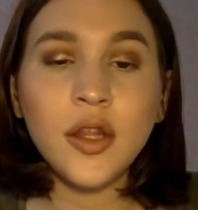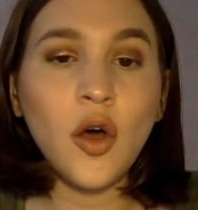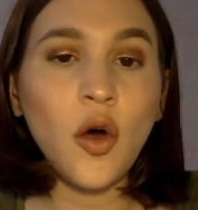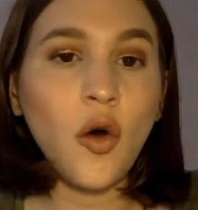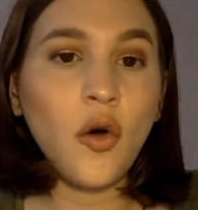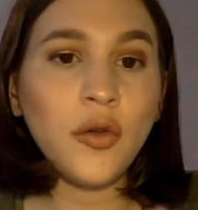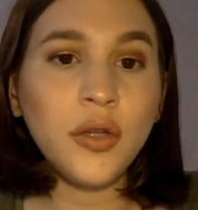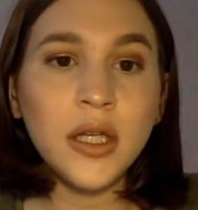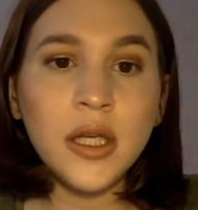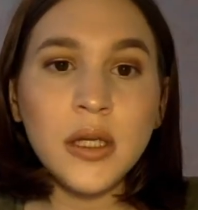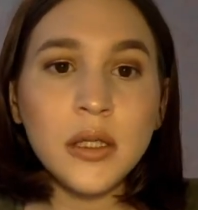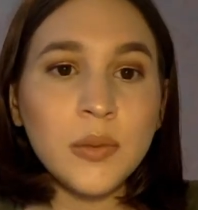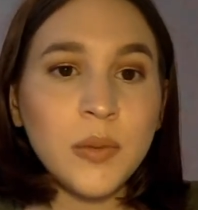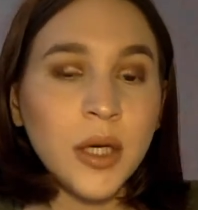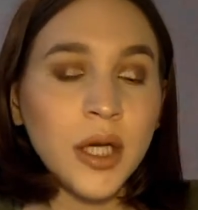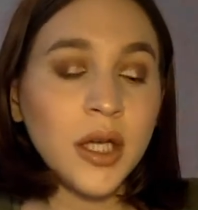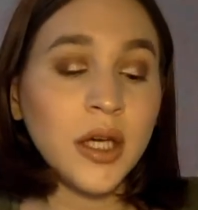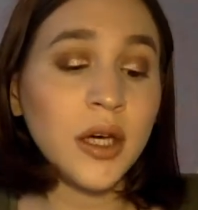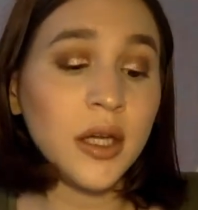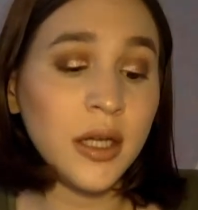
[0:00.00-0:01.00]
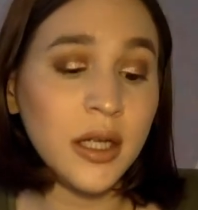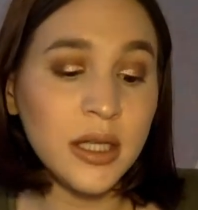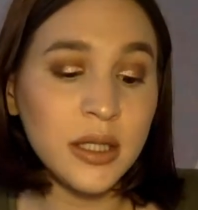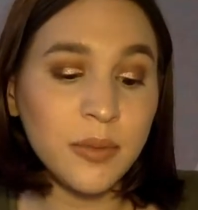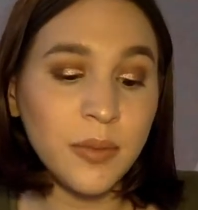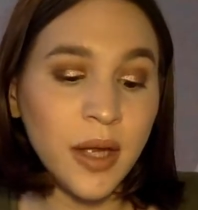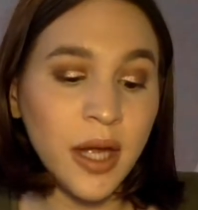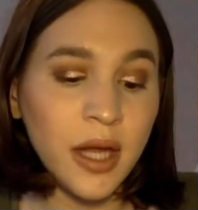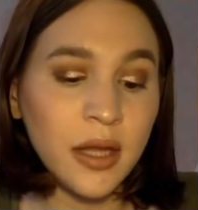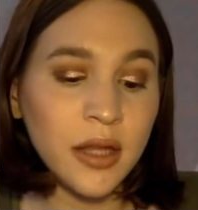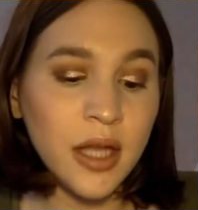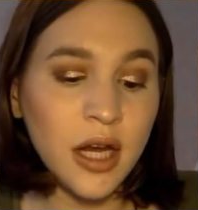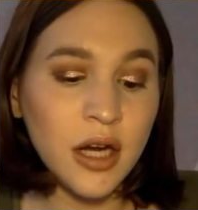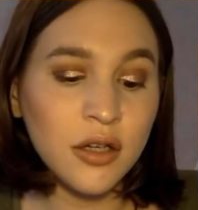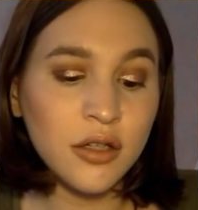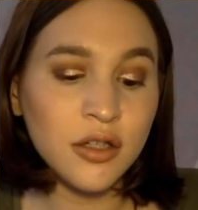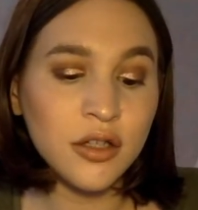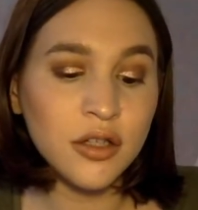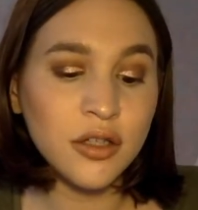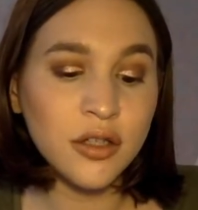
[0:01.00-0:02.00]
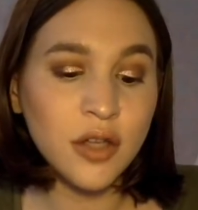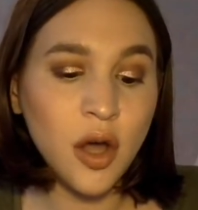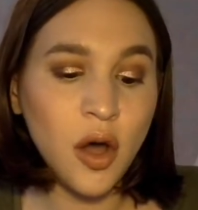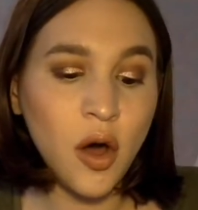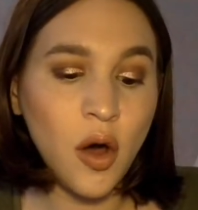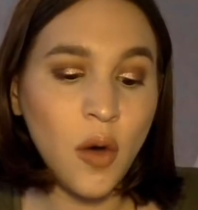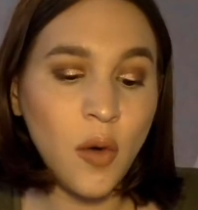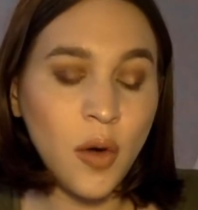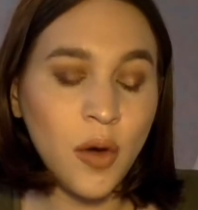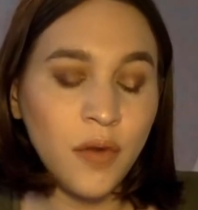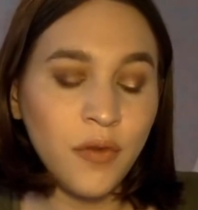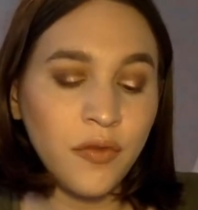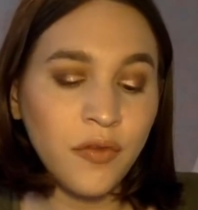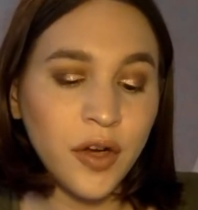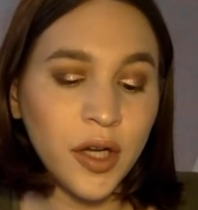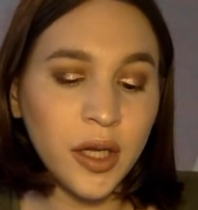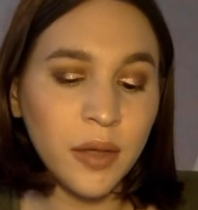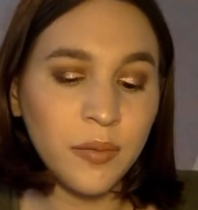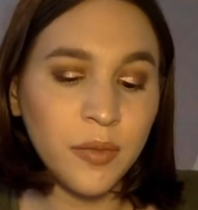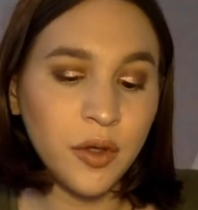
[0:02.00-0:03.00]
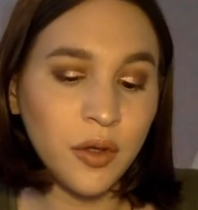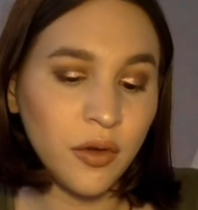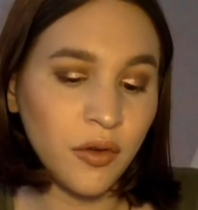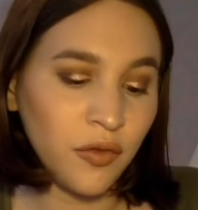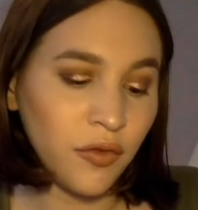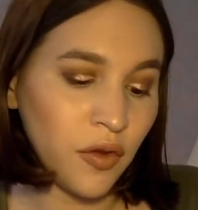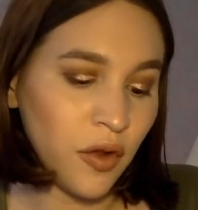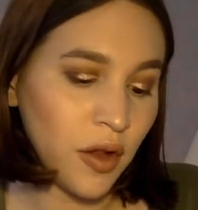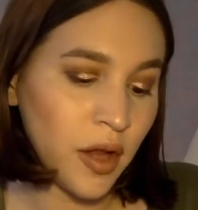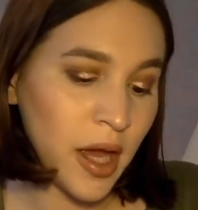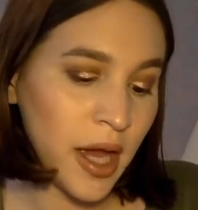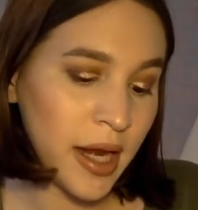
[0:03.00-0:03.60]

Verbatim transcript: Oldies but goodies, man. They are so freaking beautiful.